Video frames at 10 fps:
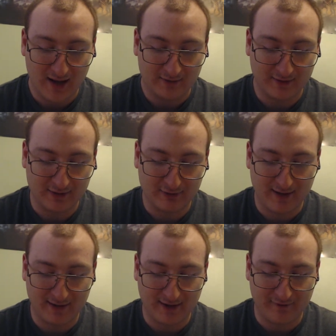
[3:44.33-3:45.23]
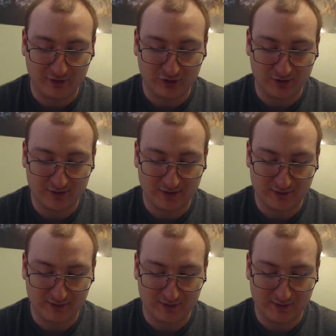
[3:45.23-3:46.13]
Nikolai and Evan looked to
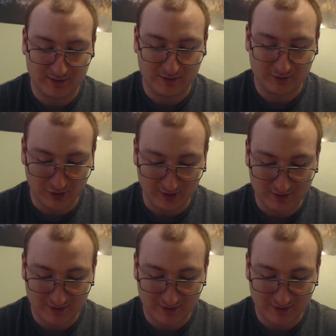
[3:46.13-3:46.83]
looked